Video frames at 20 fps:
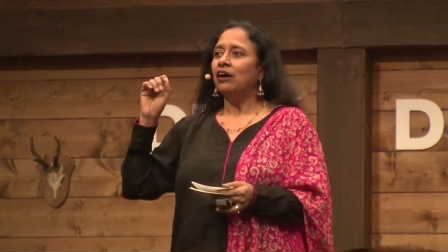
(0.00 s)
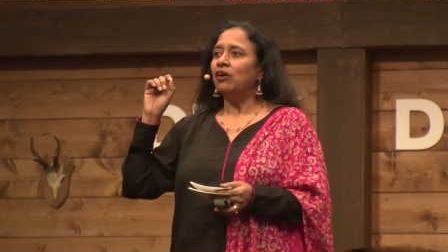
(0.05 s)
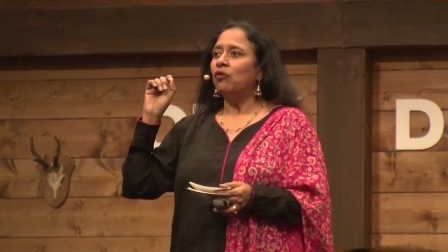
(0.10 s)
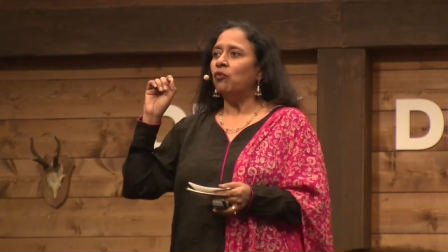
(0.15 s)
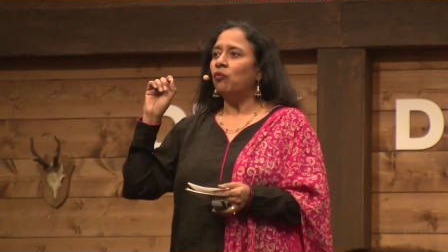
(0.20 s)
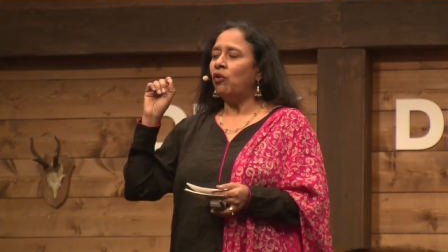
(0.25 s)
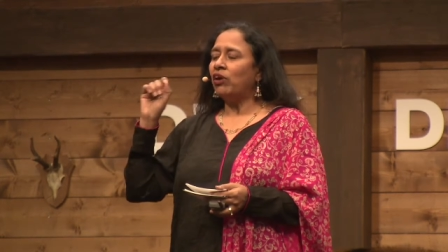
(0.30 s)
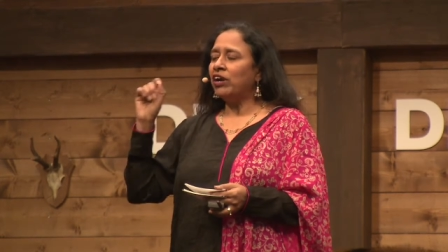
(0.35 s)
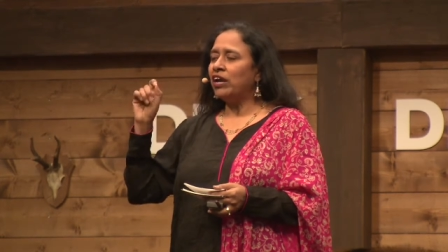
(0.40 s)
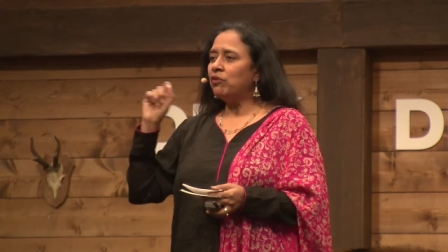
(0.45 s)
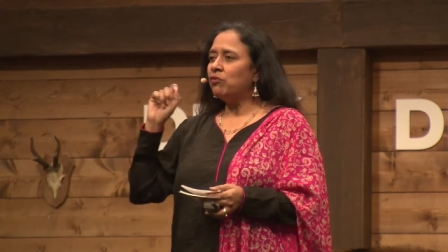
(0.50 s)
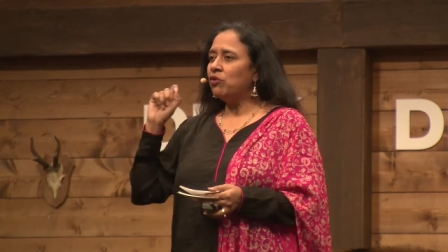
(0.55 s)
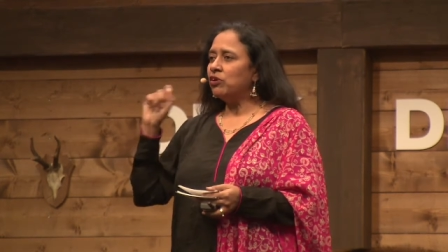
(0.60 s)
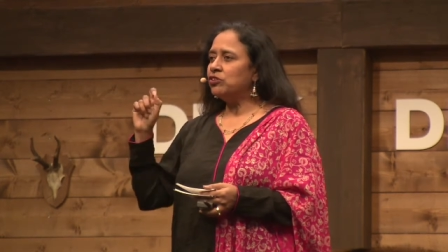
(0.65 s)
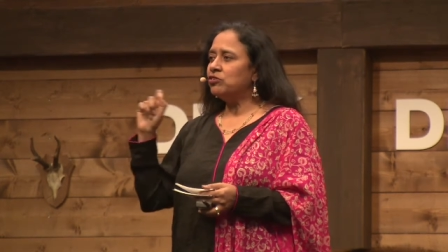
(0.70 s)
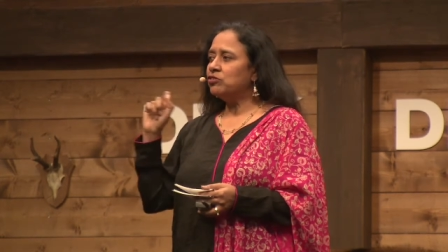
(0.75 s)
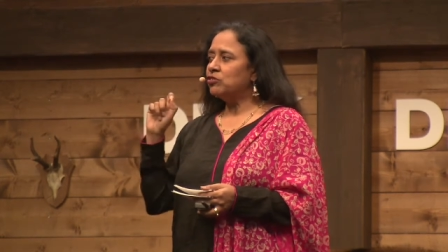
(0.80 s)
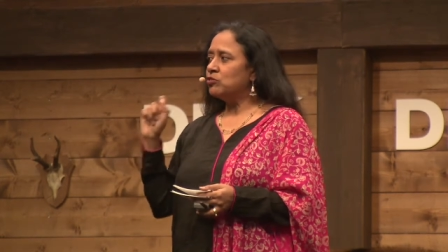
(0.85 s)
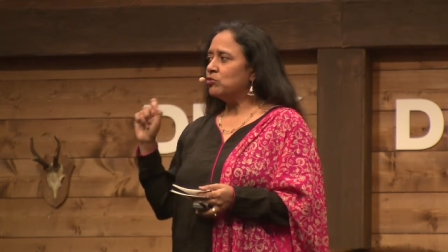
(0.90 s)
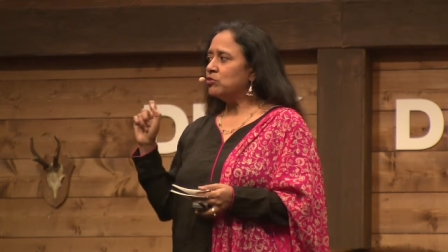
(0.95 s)
What I want
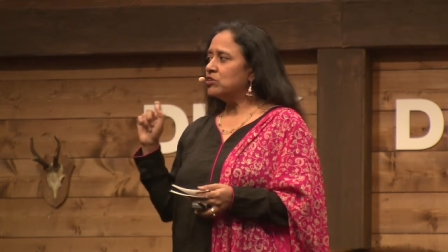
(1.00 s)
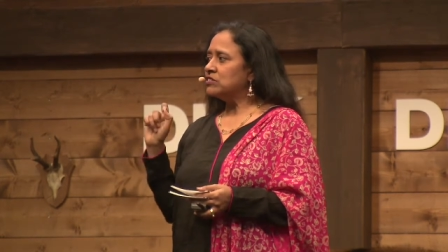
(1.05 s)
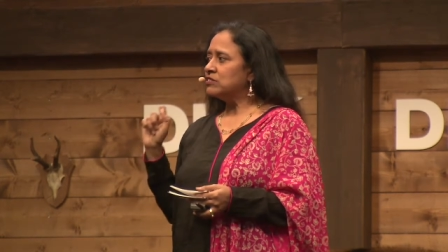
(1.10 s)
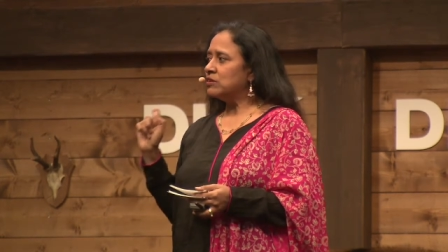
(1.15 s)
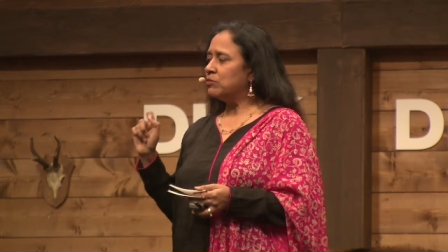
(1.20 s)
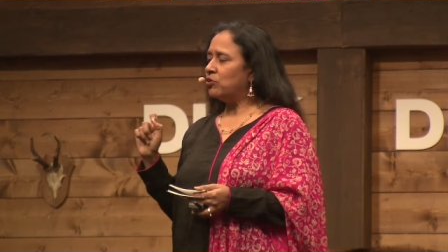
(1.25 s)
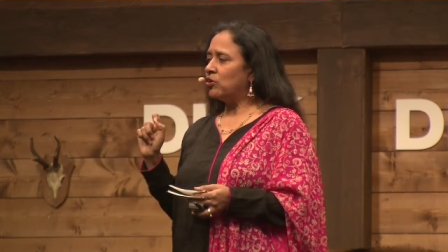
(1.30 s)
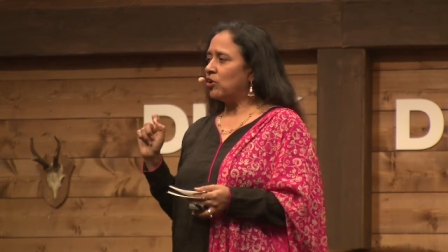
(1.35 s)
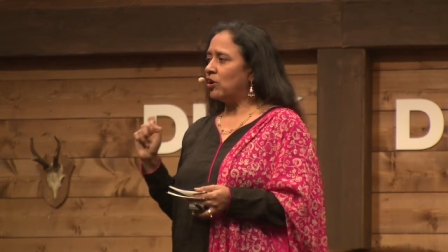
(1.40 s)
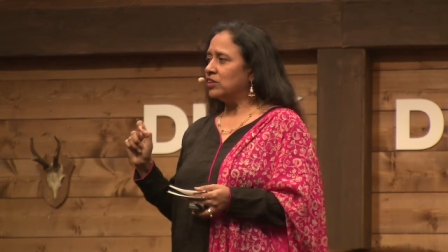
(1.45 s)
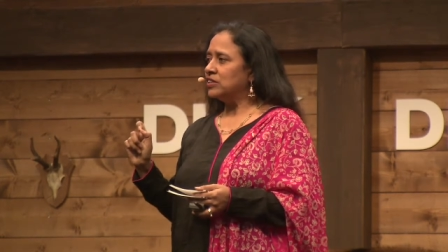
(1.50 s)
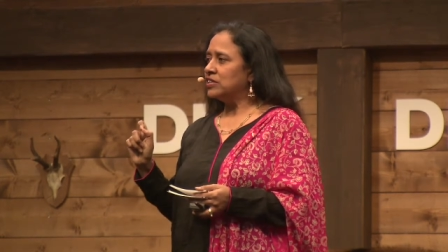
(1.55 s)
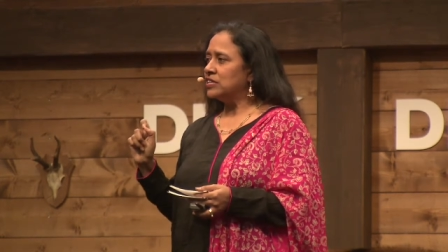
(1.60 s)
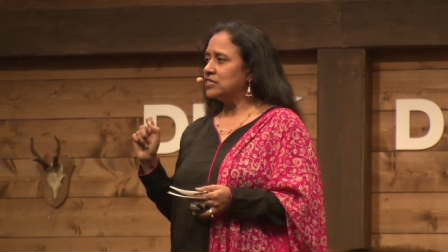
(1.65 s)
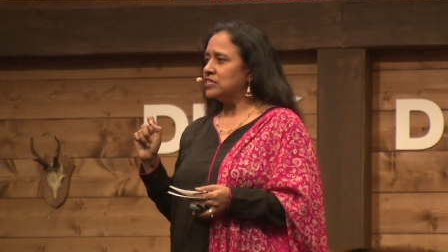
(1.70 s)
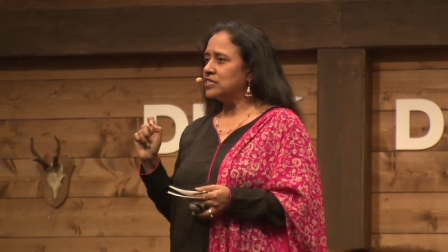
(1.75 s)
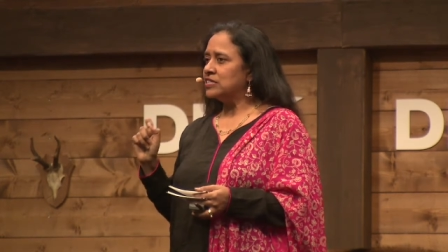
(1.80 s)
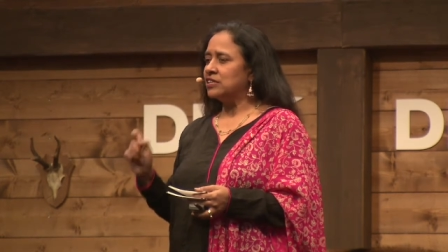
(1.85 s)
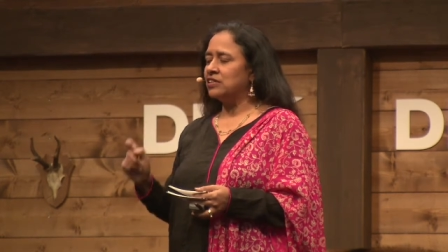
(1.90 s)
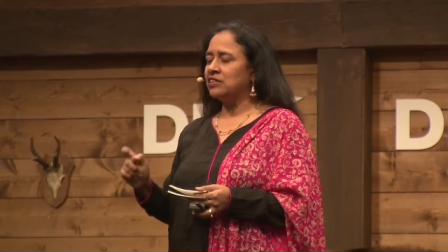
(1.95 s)
you to notice about all these
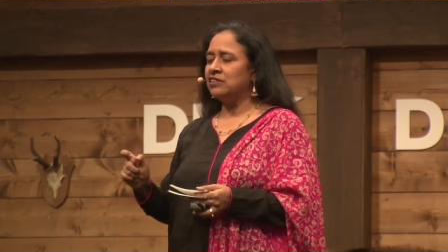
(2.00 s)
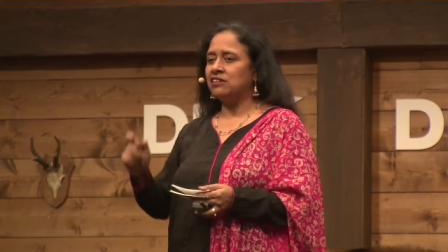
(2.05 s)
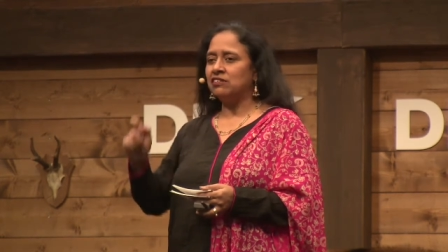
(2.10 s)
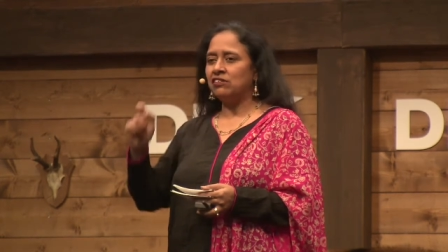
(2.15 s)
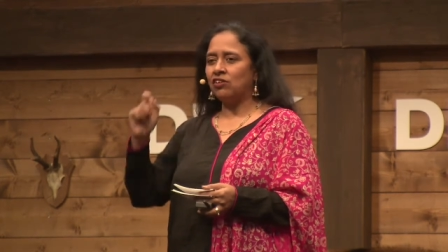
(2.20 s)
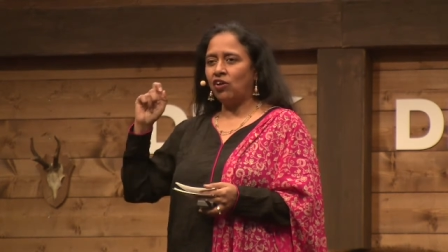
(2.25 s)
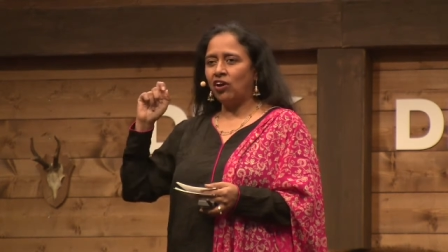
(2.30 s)
things is these are